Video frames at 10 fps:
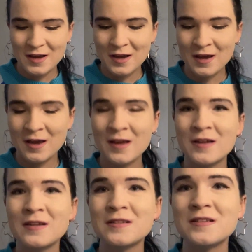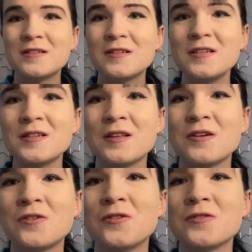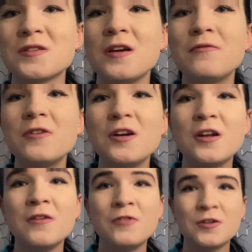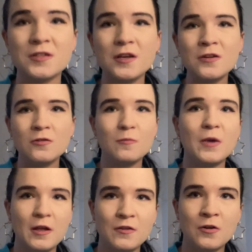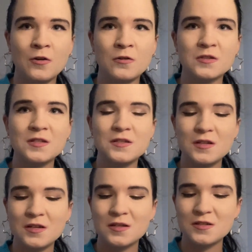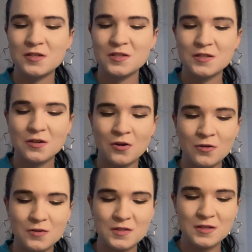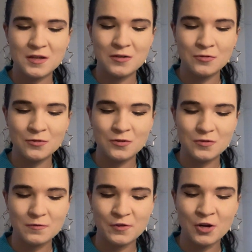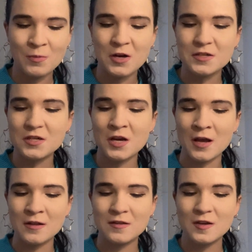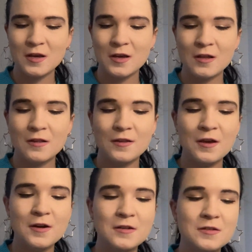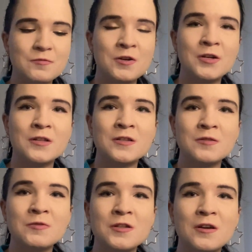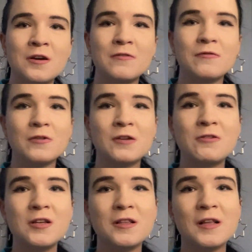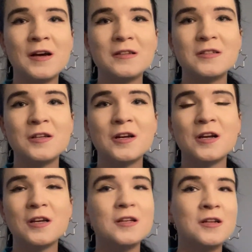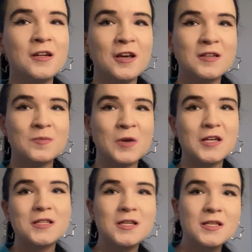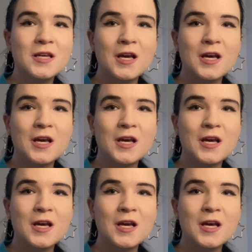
And these are the colors. They are very diverse. They are not bad colors. These are just colors that I do not use very much. And they are, this one and this one, they are quite light. They are lighter than I expected.